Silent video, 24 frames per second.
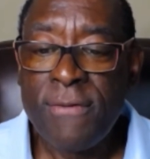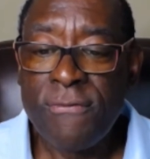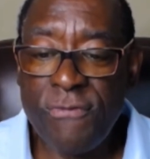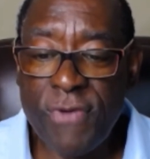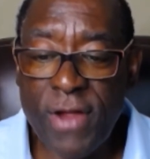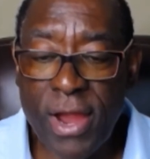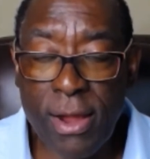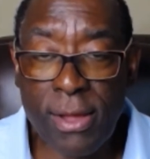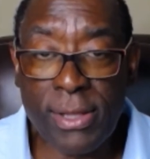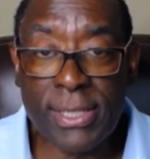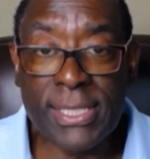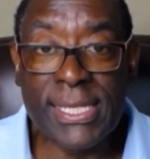
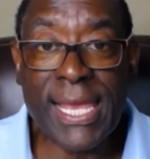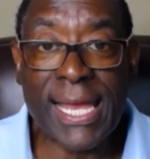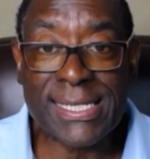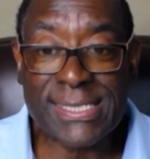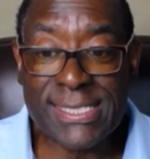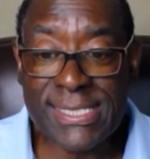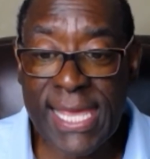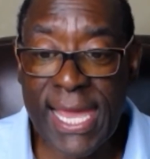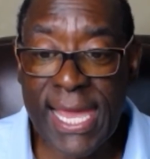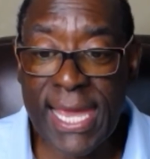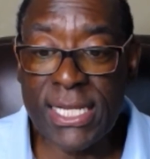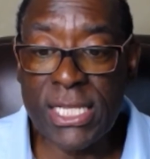Verily I
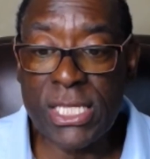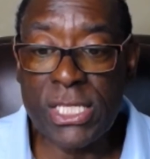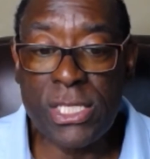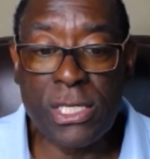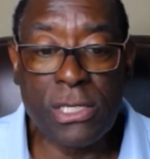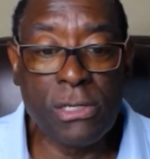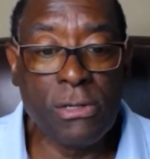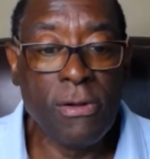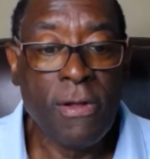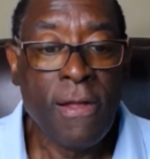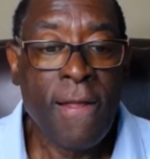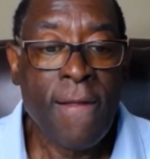say unto
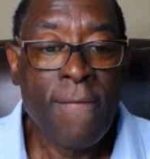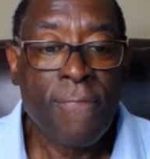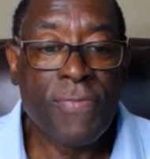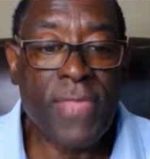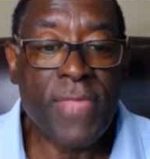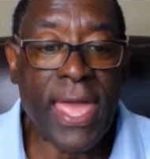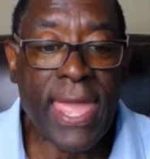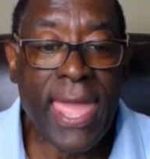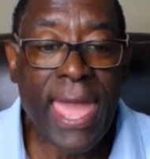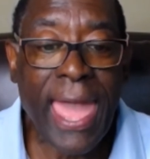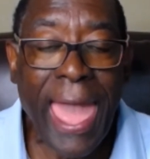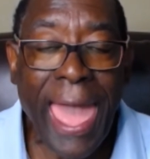you,
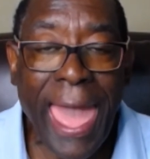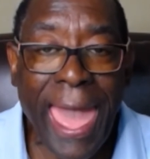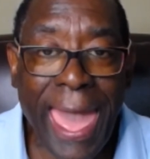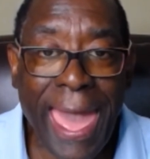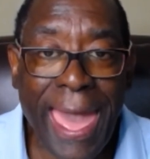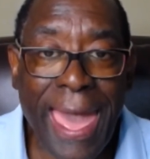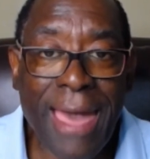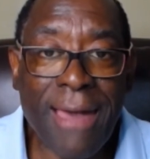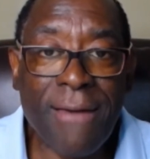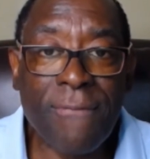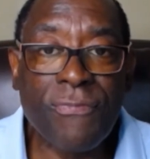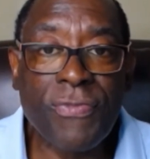they
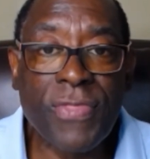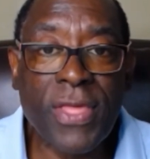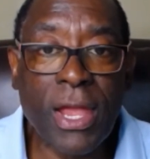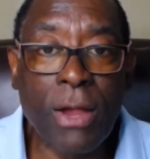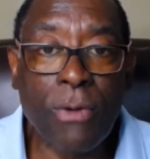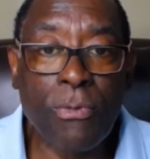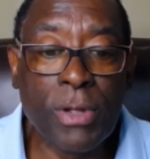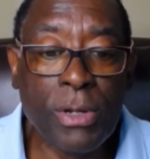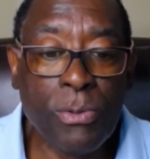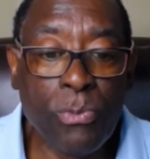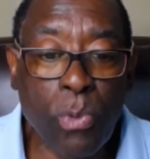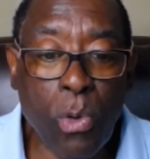have their
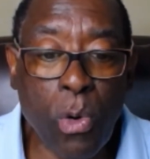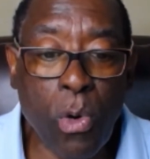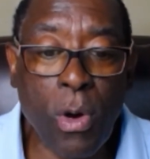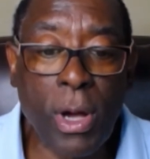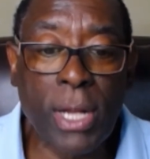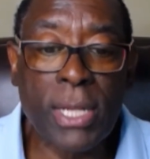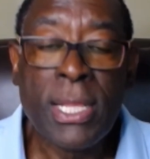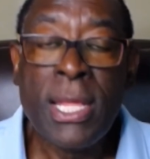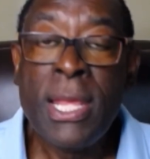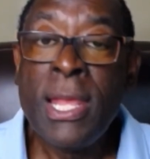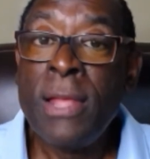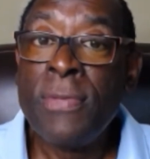
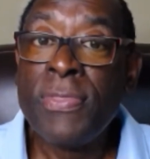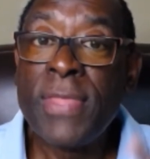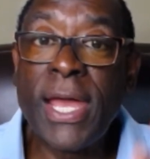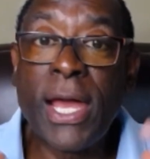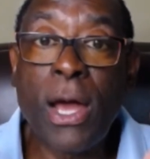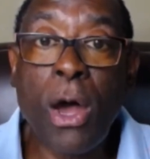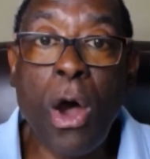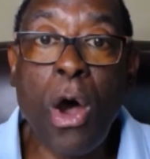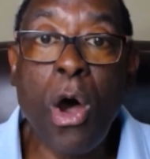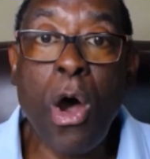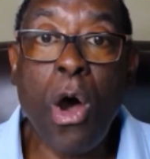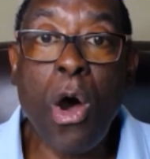reward.
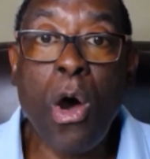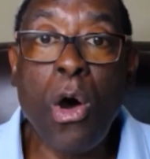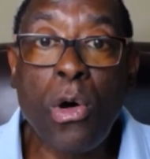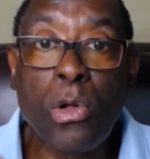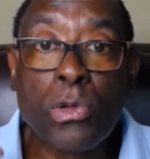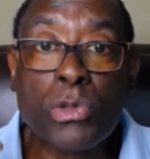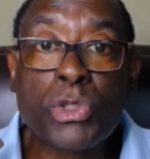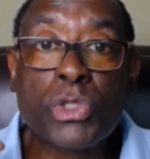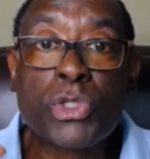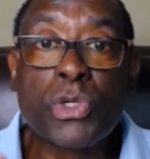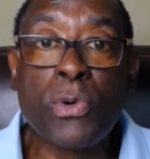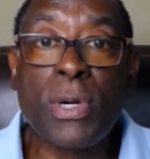They're all
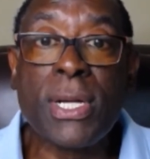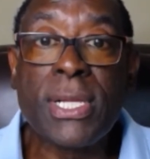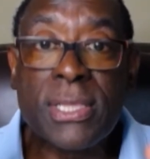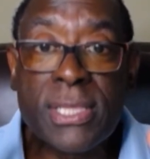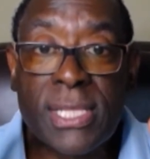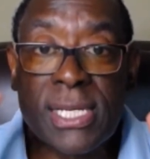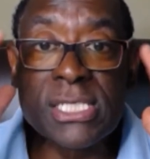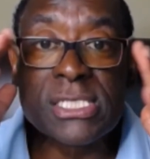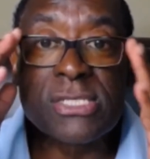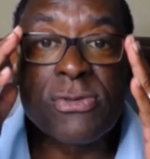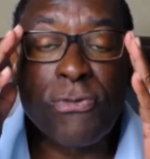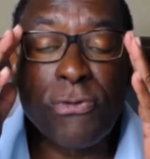doing
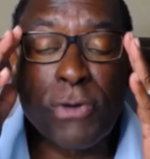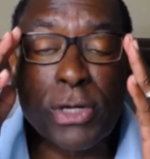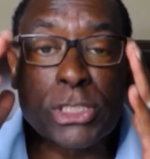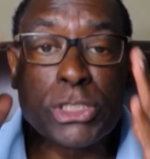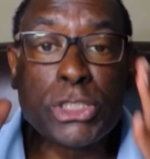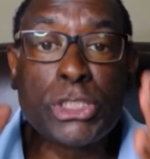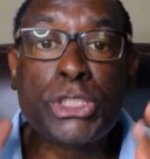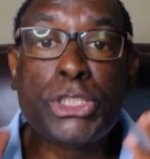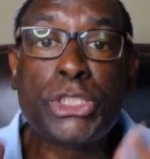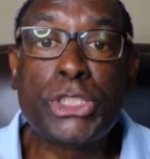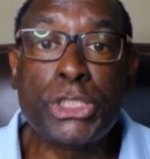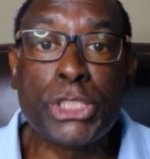this for
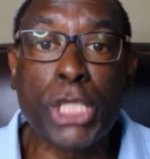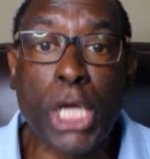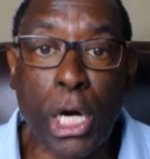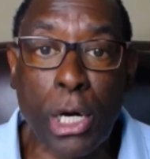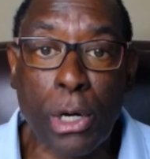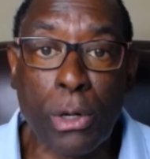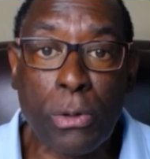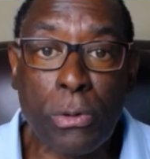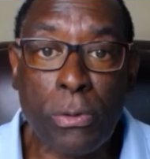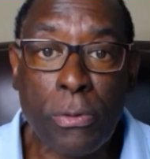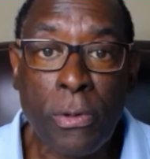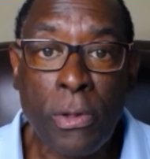
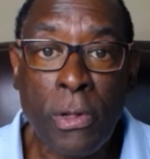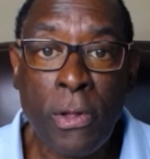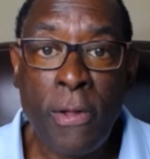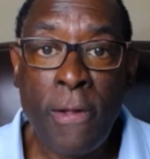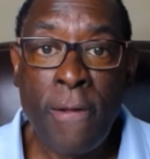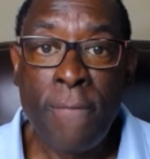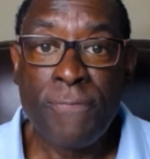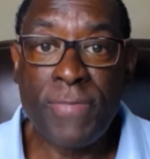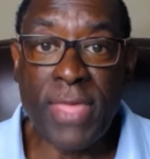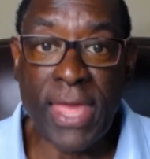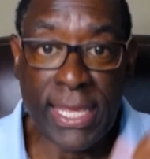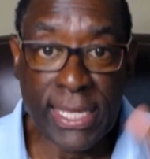show.
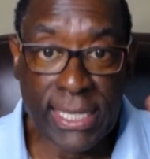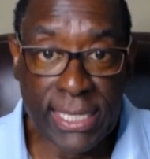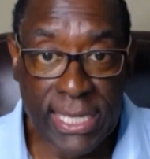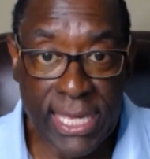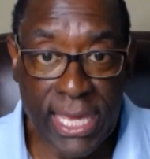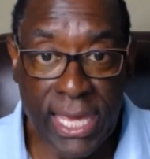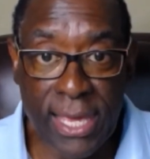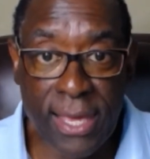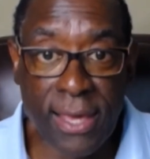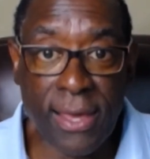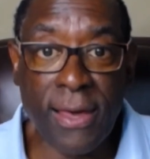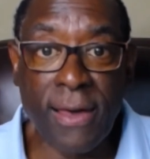They
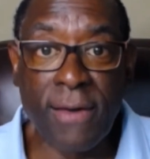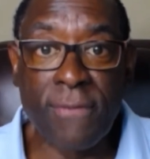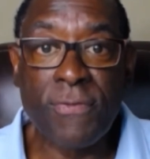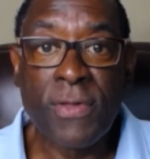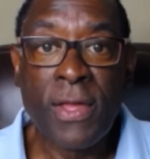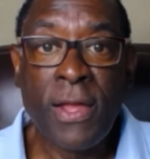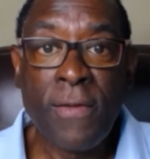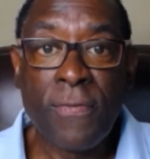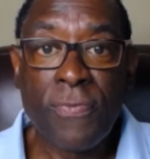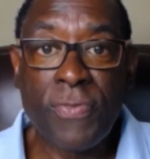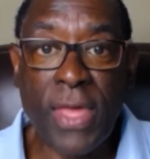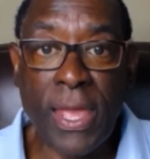give,
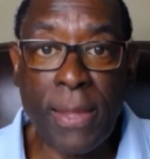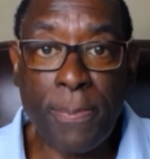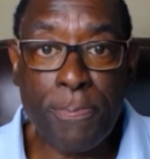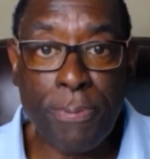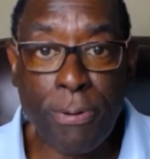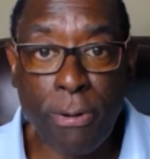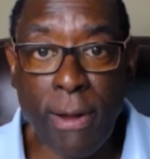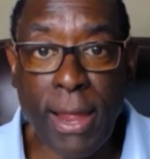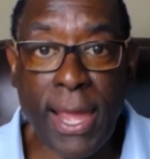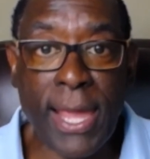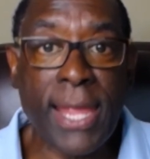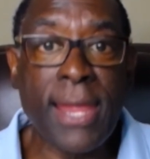they
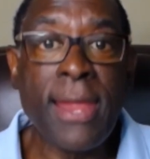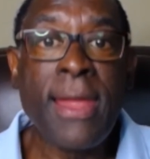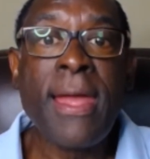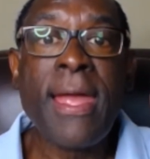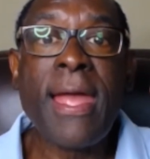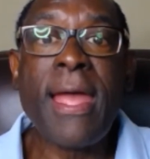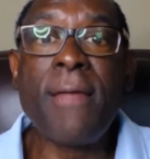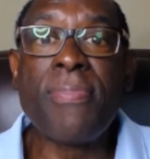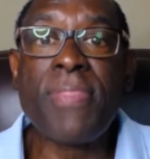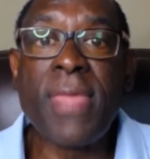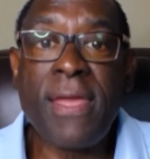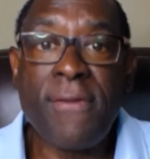pray,
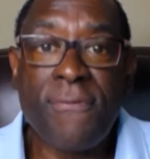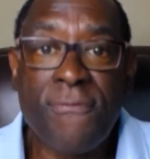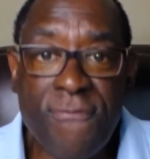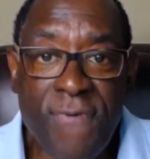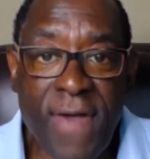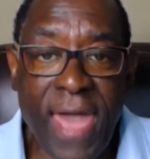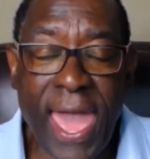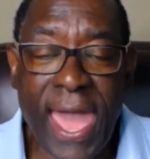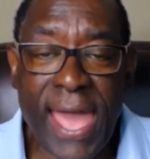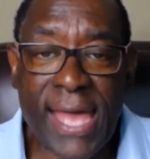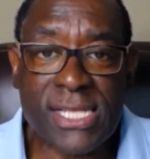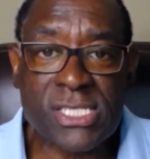and they
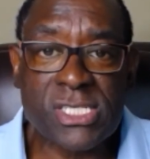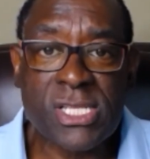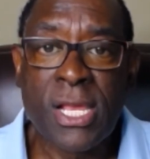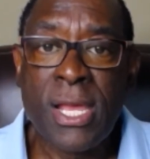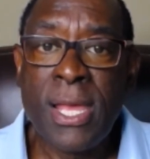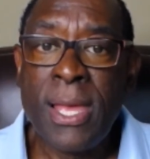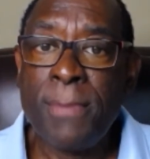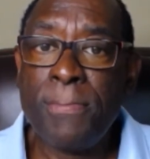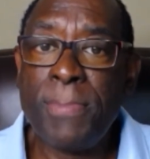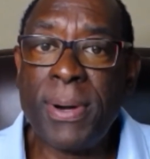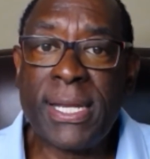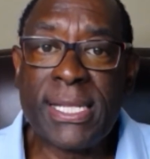fast,
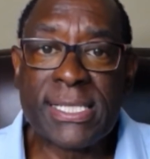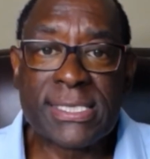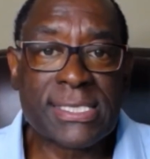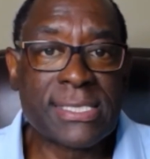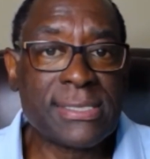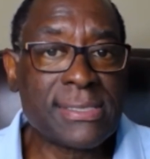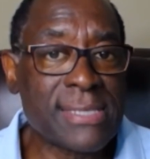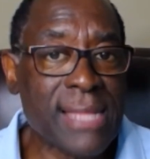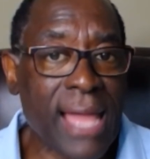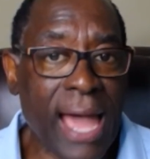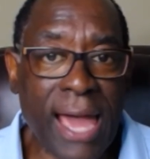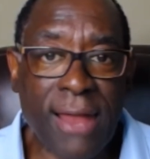but it's
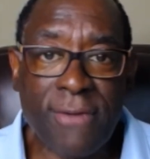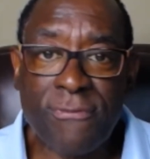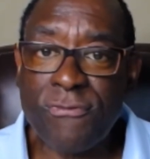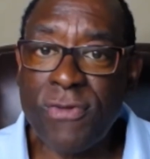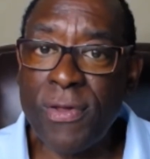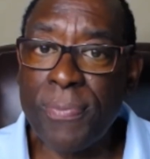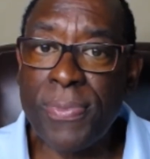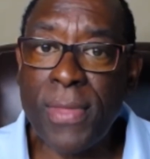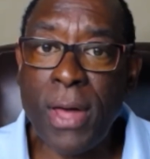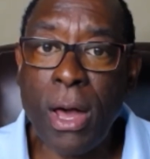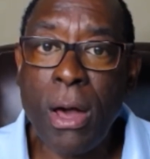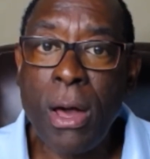not
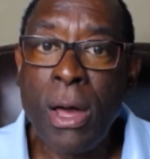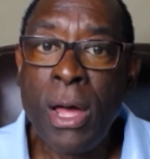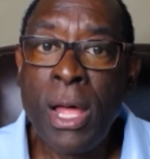from the